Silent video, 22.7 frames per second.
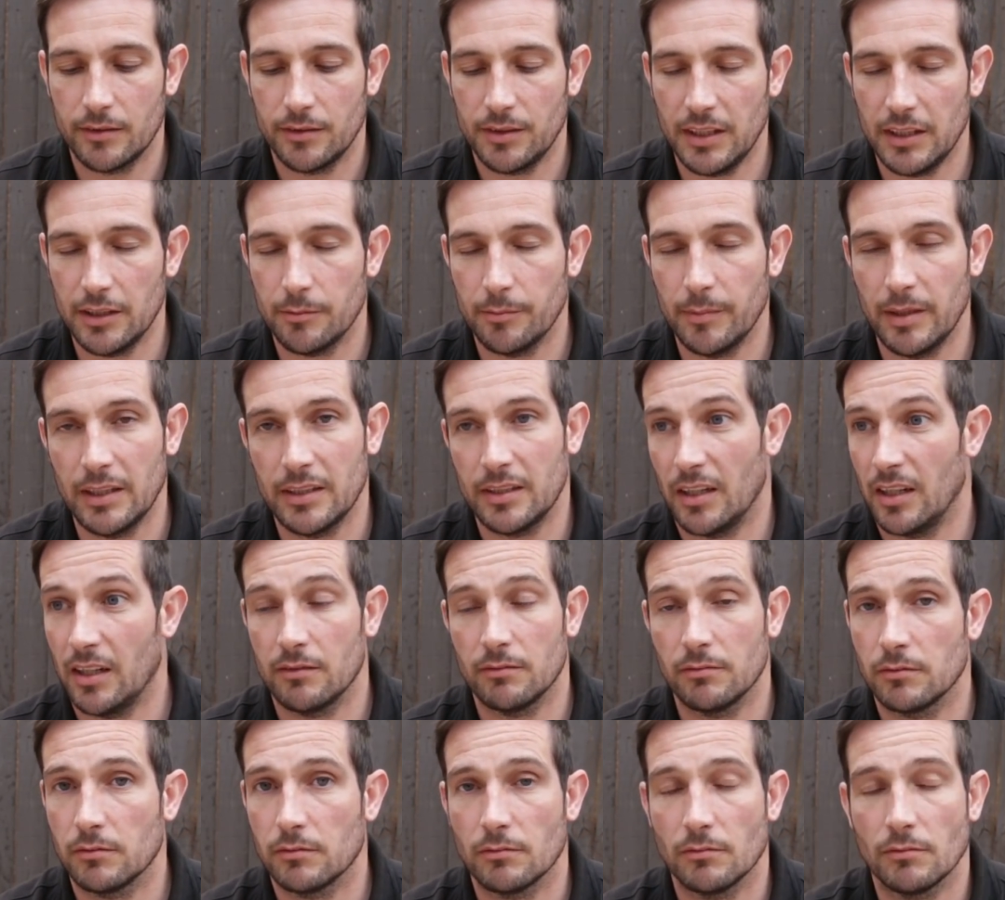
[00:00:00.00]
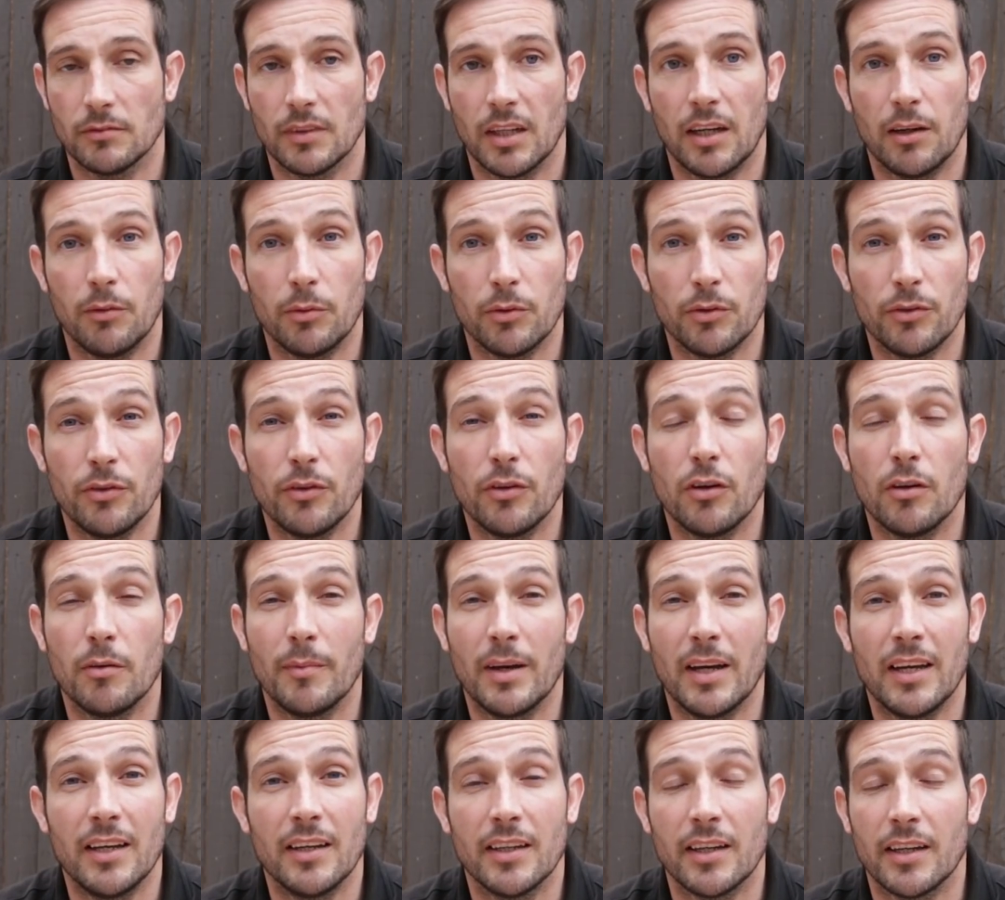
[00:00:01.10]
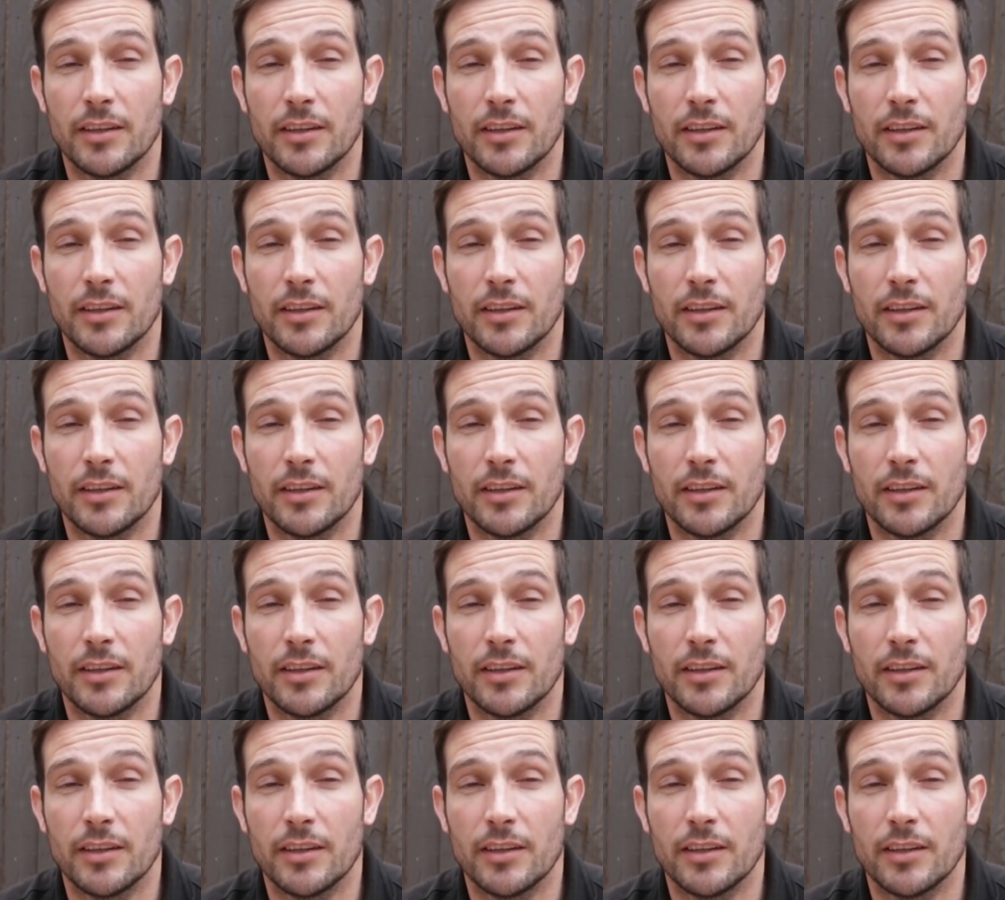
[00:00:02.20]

Cheers, Mitch. I wouldn't know, mate.